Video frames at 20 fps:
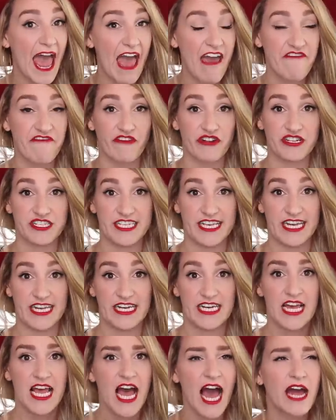I don't
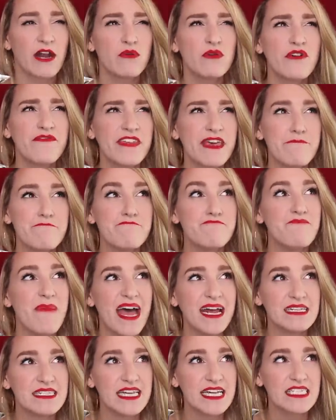know if they
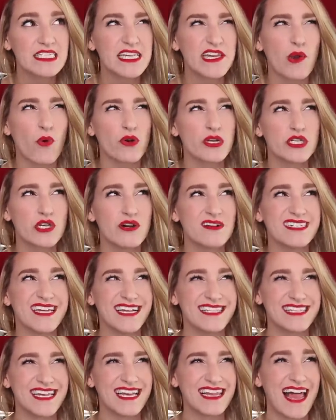met dancing or took
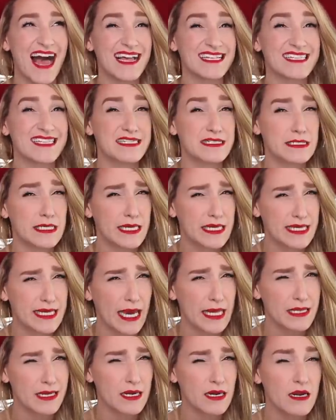dancing classes
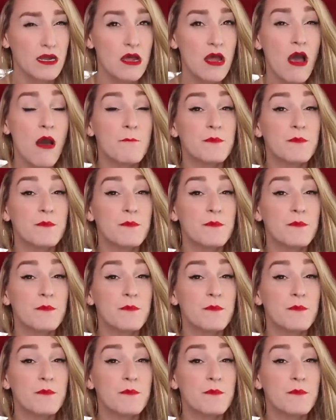together,